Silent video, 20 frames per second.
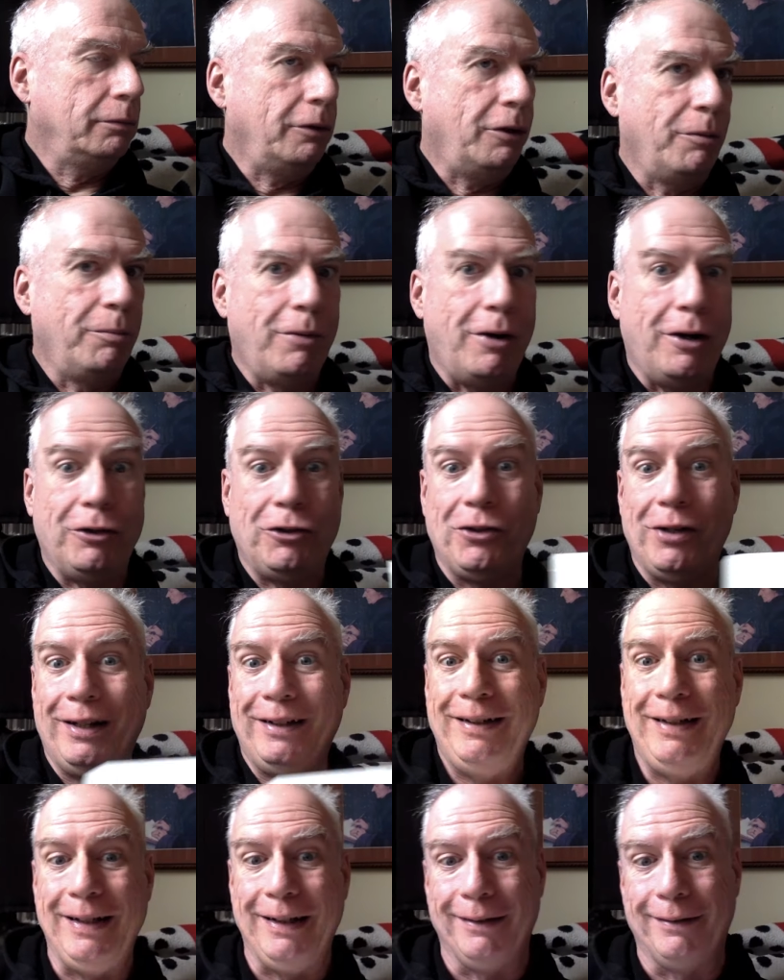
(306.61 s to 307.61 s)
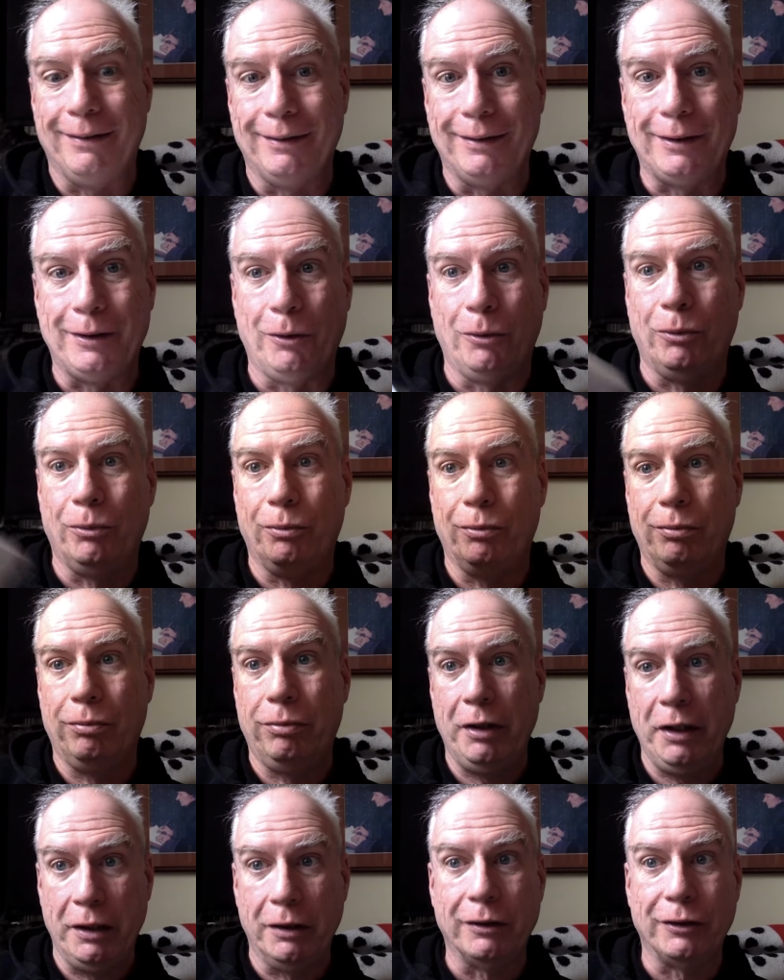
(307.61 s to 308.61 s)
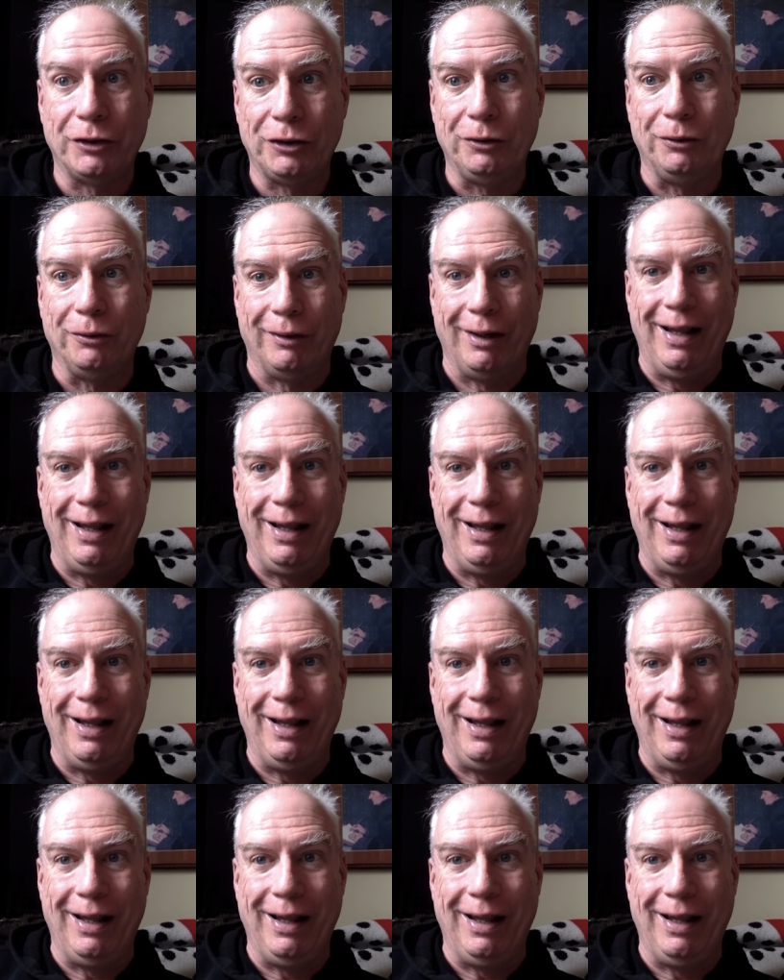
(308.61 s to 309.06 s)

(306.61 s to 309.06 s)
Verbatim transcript: on March 19th. So real soon.